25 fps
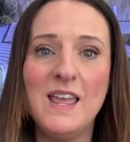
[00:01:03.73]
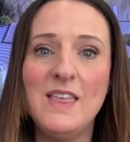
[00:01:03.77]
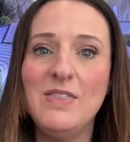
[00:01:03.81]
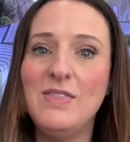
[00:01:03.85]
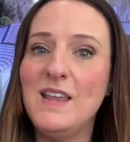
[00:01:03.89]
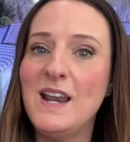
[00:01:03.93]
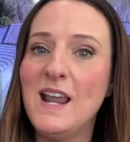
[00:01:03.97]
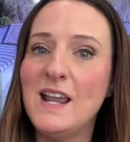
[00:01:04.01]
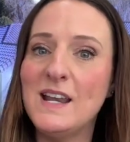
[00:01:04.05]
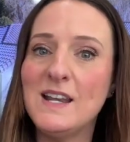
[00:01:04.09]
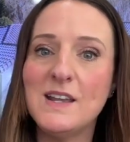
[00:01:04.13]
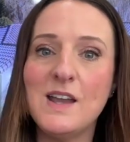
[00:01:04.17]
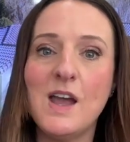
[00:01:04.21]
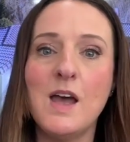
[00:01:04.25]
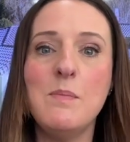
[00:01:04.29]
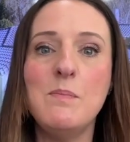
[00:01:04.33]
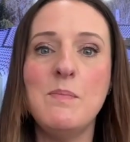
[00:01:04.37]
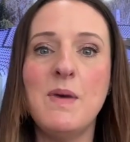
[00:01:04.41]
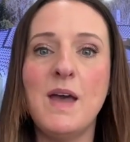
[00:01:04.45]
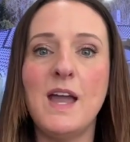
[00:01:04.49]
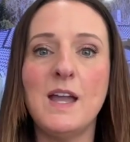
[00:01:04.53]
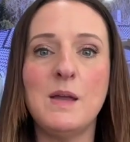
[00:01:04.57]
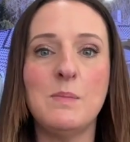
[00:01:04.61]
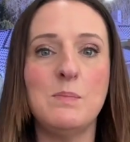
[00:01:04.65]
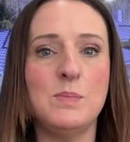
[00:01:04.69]
Then I'd come
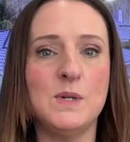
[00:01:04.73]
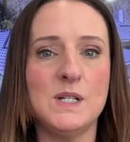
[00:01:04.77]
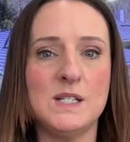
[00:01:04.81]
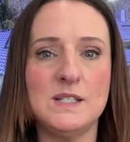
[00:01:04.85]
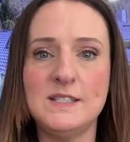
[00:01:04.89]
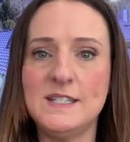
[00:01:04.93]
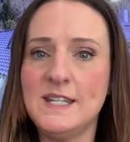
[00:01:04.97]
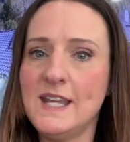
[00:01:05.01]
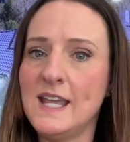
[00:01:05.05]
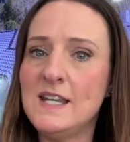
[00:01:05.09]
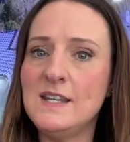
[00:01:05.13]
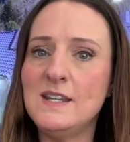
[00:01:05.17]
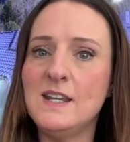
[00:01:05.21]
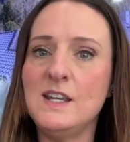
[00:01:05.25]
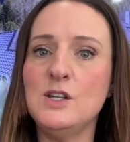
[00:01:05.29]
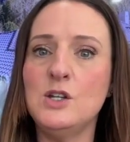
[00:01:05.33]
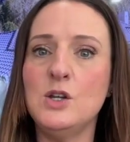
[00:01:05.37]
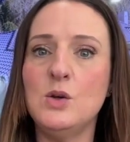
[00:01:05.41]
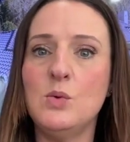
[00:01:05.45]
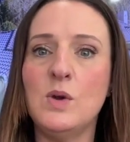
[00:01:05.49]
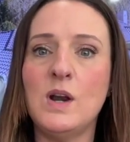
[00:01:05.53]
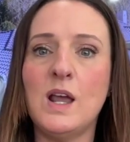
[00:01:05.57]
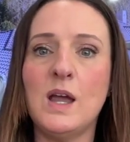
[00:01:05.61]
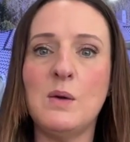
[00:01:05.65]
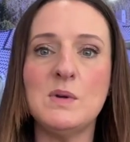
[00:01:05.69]
back, pretend I
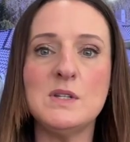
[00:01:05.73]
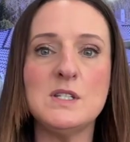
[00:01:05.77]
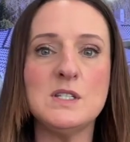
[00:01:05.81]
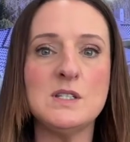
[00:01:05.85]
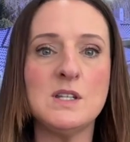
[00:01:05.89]
knew what I was